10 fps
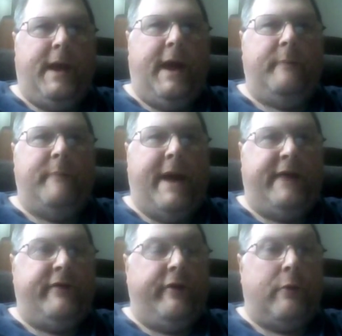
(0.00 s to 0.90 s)
and
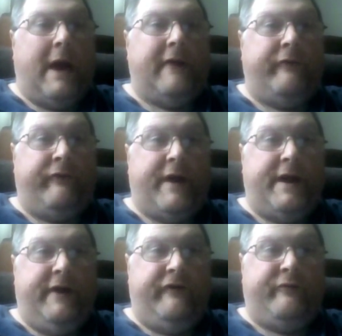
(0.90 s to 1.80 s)
make the threats
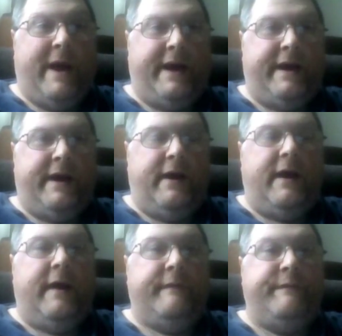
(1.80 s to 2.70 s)
that he's making
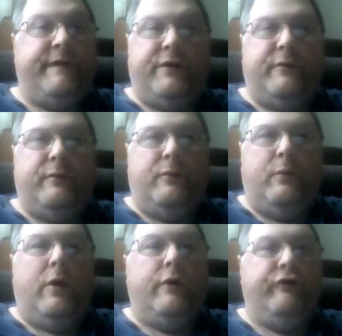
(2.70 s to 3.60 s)
if
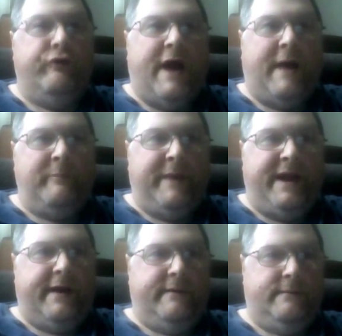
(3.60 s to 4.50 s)
you do not
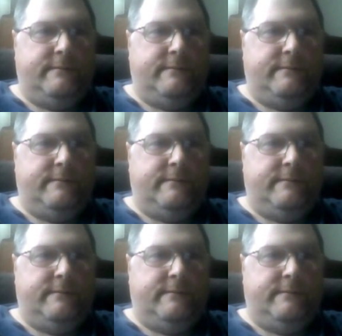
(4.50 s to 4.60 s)
mean it.